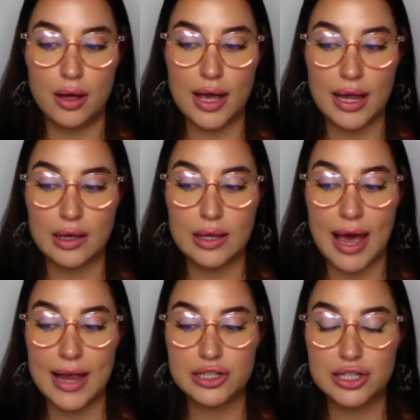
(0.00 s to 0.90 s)

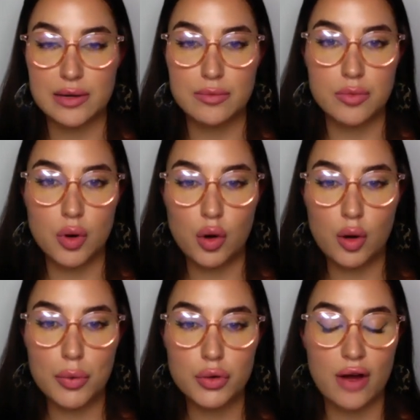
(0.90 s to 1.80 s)
engaged in
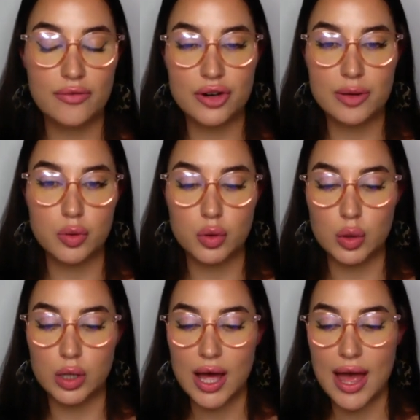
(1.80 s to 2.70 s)
more
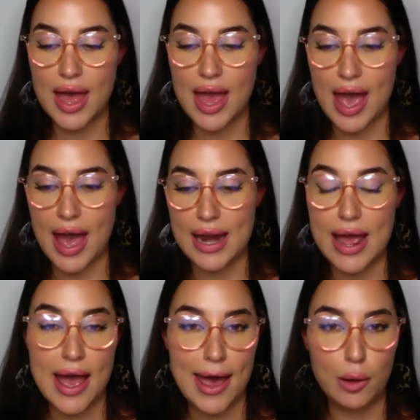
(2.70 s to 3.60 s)
profitable and
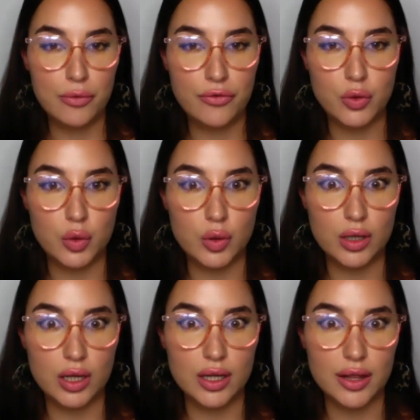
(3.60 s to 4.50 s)

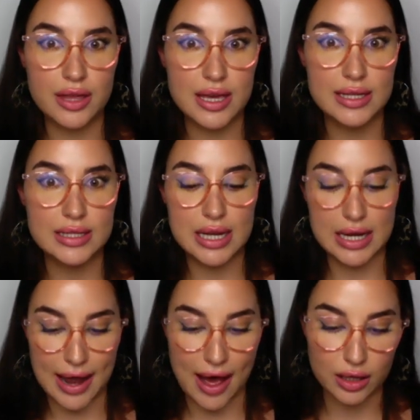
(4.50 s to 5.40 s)
helpful things
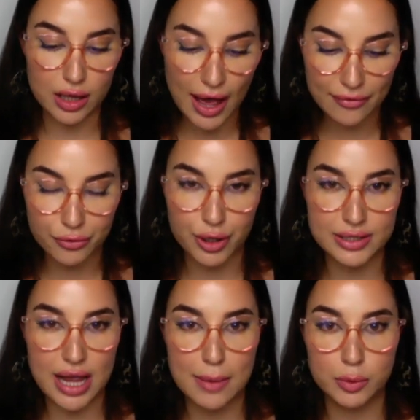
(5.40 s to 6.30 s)
in our life. For
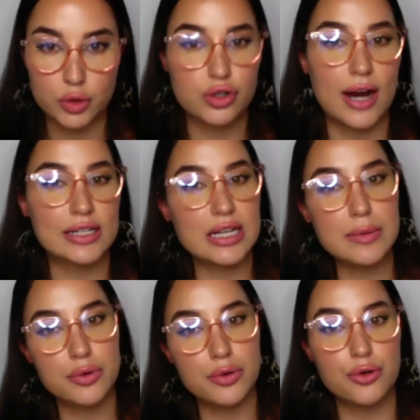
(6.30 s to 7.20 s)
example, trying to
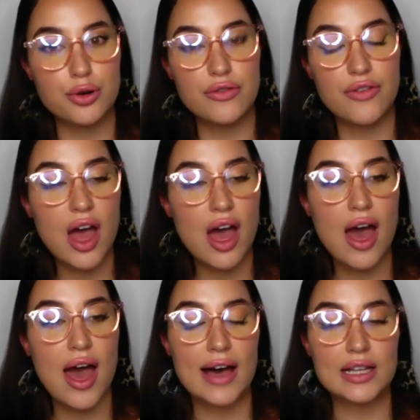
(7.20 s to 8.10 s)
improve
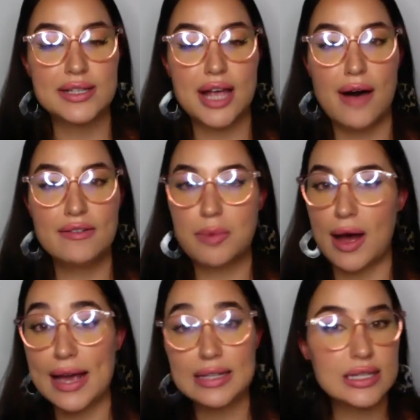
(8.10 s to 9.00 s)
ourselves by
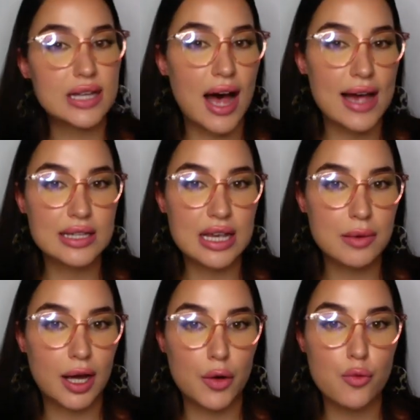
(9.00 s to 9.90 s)
exercising,
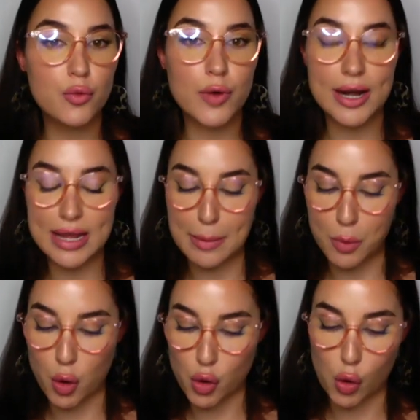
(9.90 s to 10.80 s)
by reading a
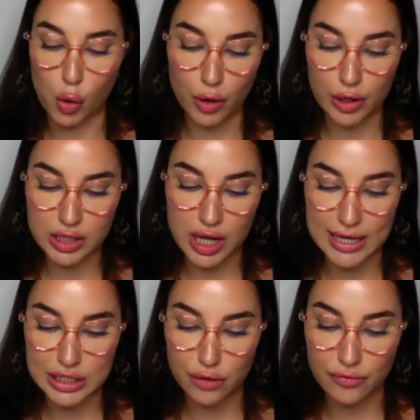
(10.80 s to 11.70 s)
book, all those
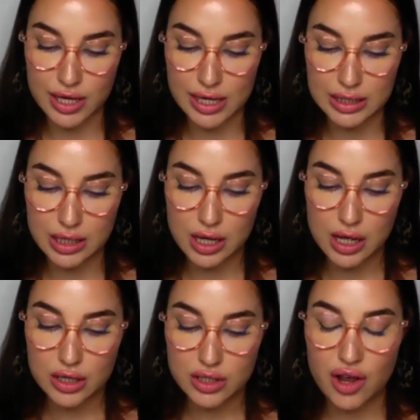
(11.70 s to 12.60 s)
kinds of things.
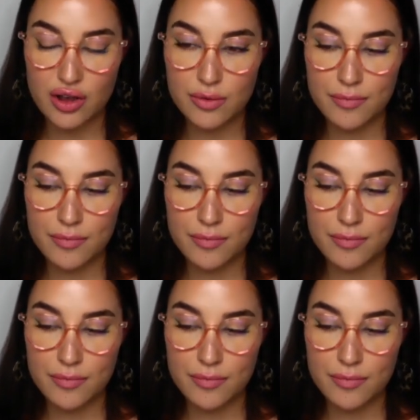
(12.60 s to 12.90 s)
So